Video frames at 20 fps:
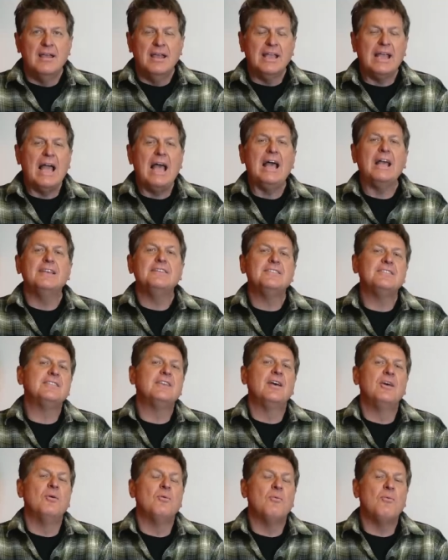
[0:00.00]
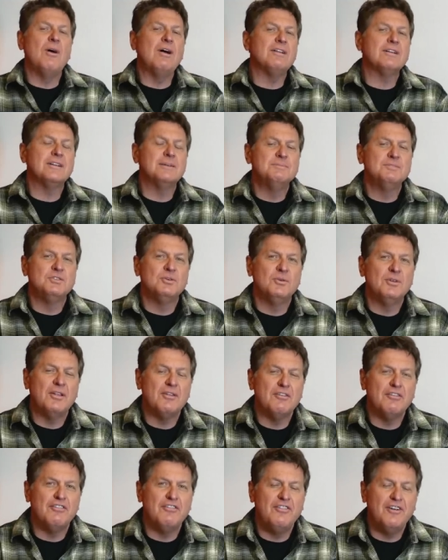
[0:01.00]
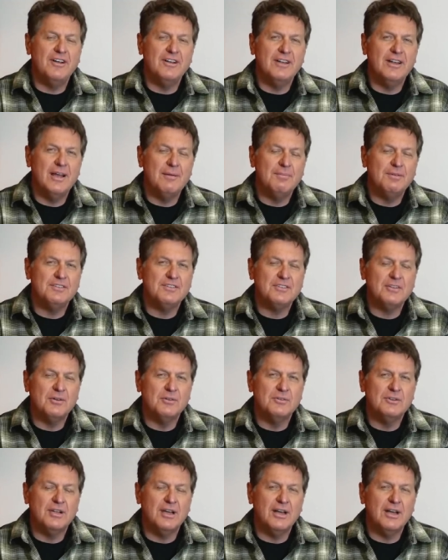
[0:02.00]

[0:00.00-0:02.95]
Hey guys, welcome to another fun episode